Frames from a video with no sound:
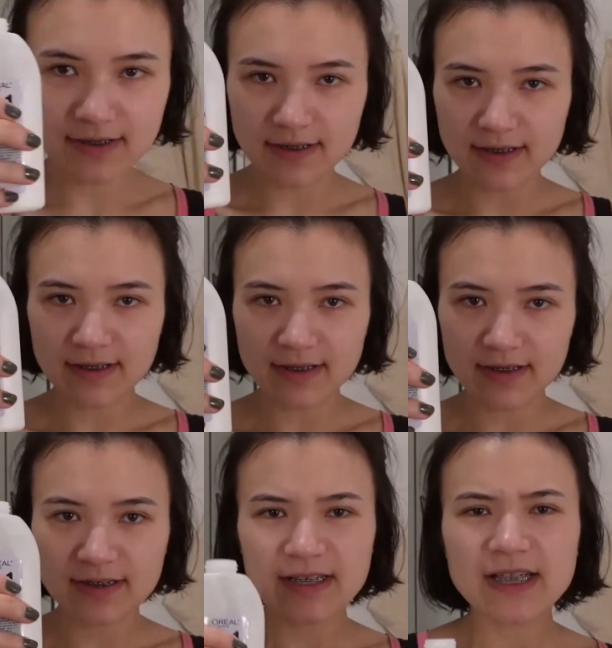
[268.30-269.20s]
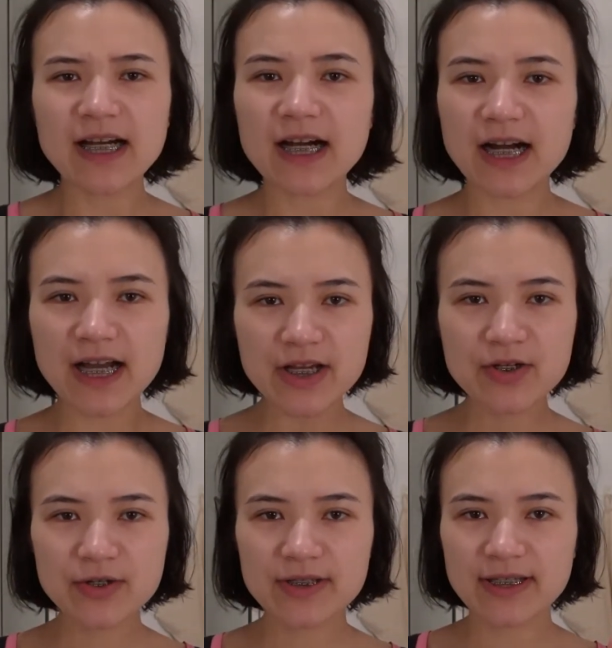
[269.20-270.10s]
Ta-da. I
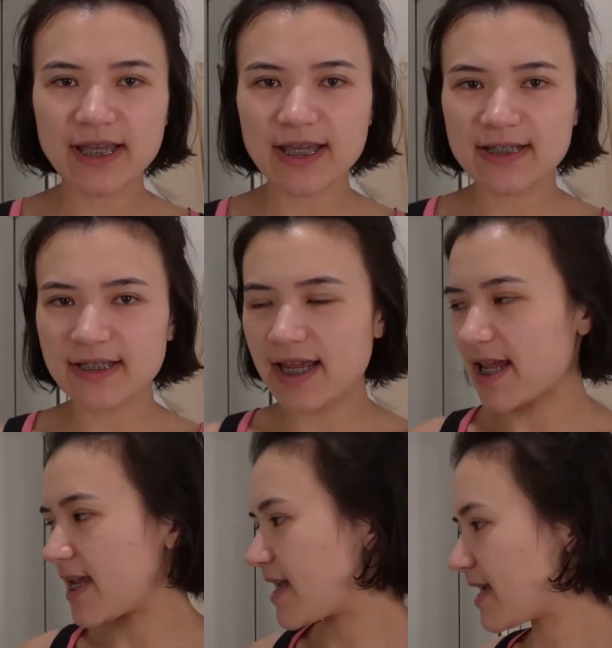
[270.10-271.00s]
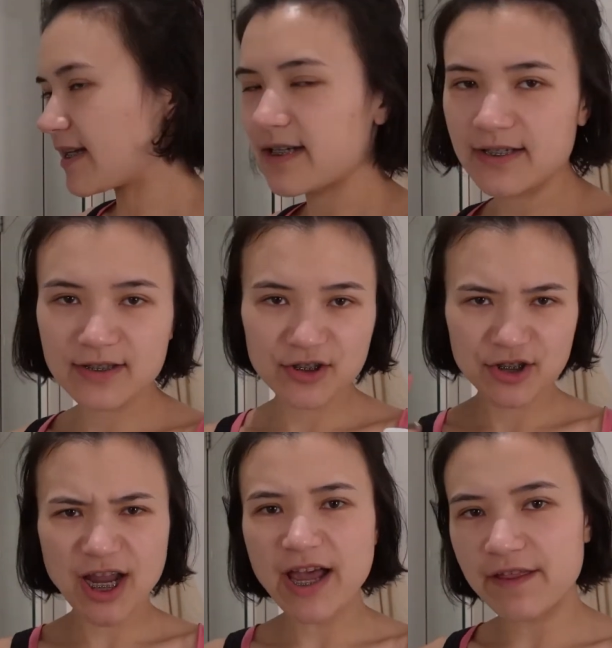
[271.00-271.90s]
should get a
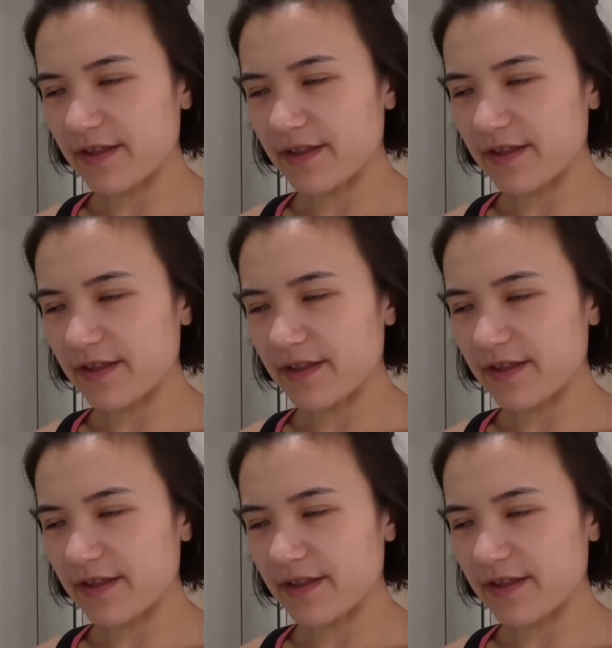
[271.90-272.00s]
chair